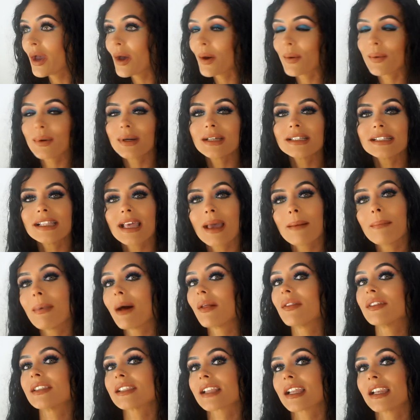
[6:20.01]
What is it
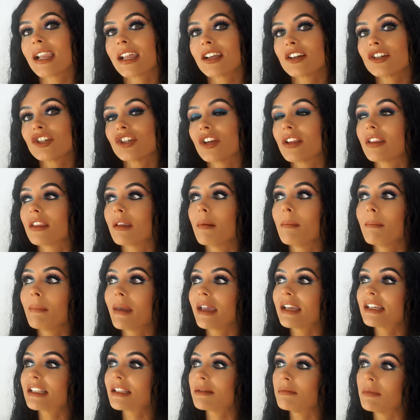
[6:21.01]
about this connection that
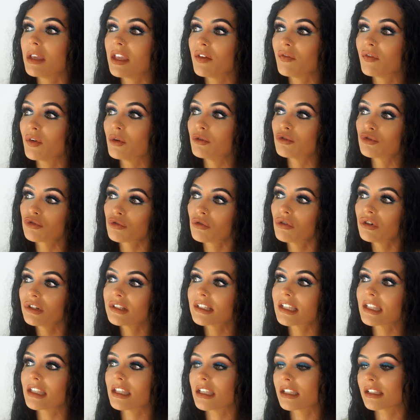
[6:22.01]
makes me feel drawn
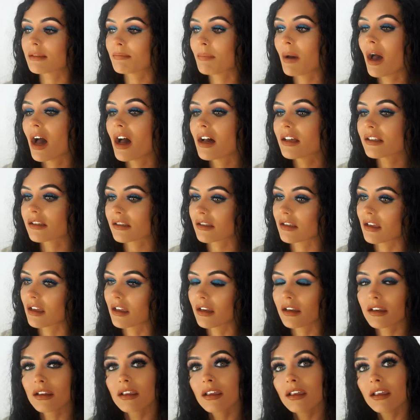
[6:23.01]
to this person,
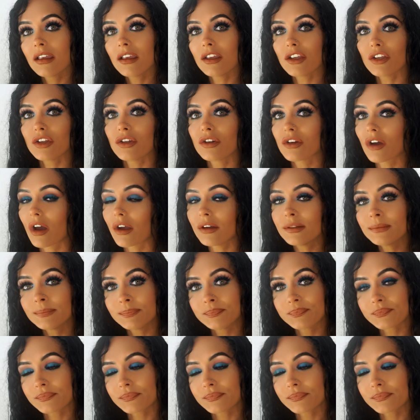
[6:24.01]
you know?